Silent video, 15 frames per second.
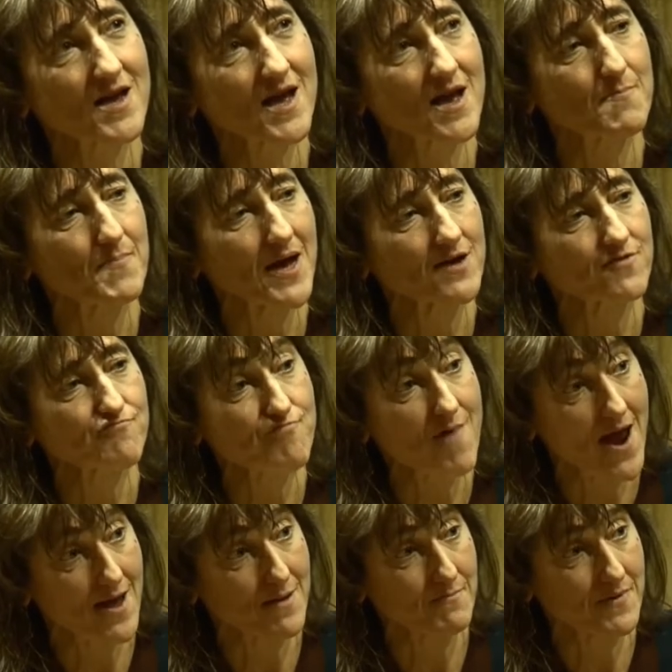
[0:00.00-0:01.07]
get a bad
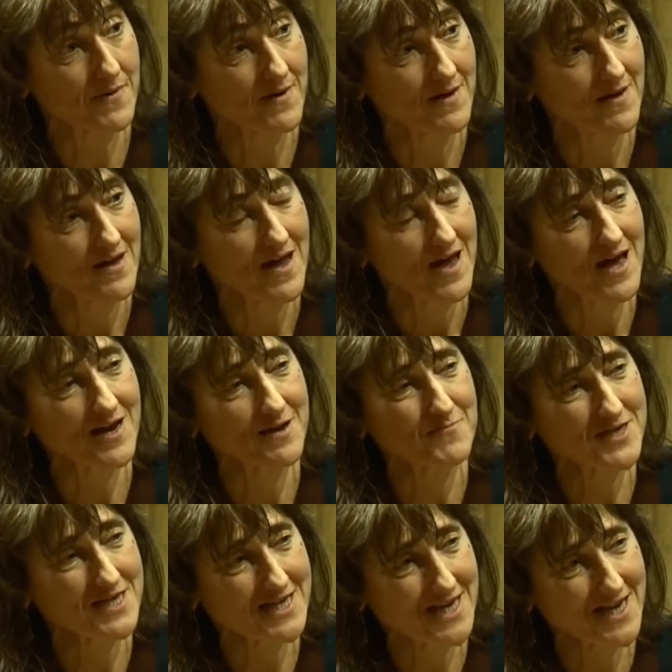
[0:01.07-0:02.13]
rap. And I
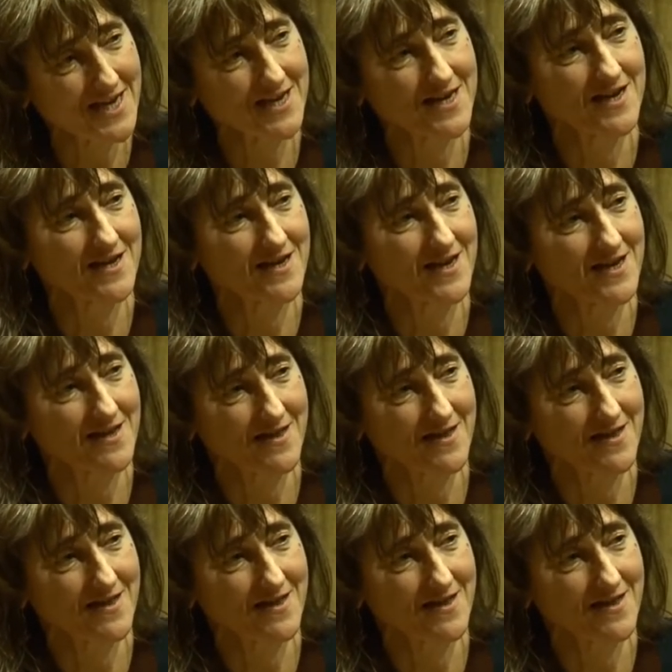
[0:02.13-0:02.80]
particularly